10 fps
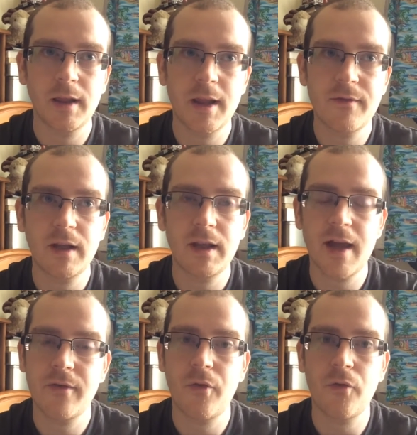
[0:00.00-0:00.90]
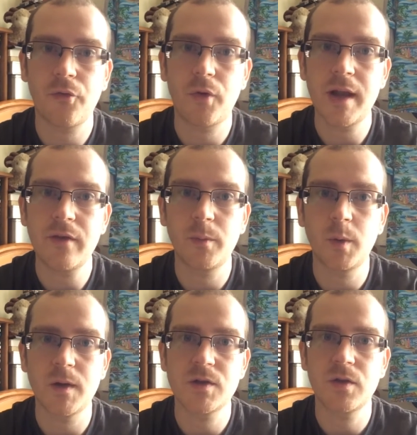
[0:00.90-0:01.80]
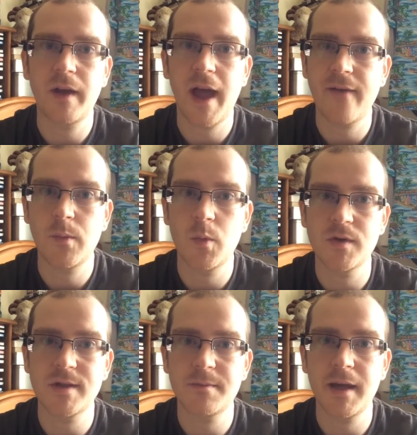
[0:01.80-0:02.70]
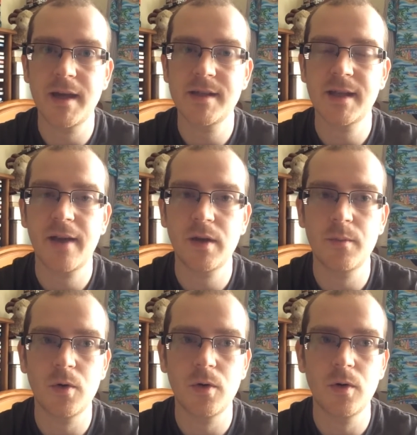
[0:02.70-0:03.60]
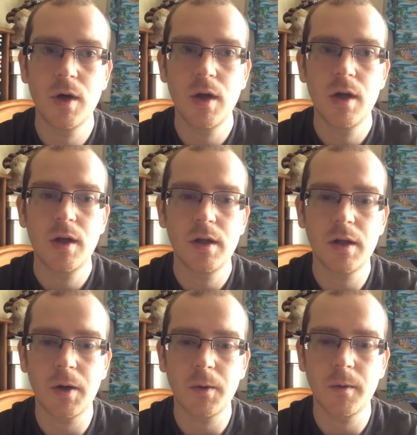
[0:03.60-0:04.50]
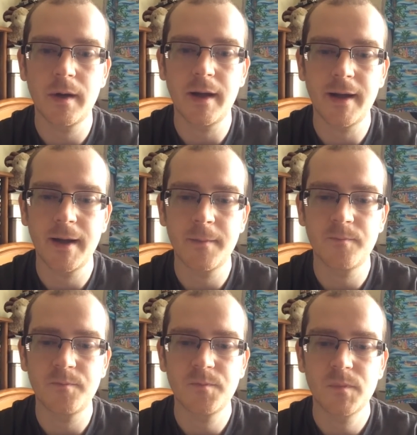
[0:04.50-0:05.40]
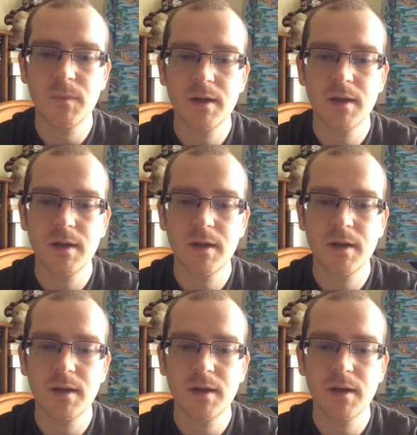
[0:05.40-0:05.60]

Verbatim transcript: living a life free from all this stuff, having more space, having more build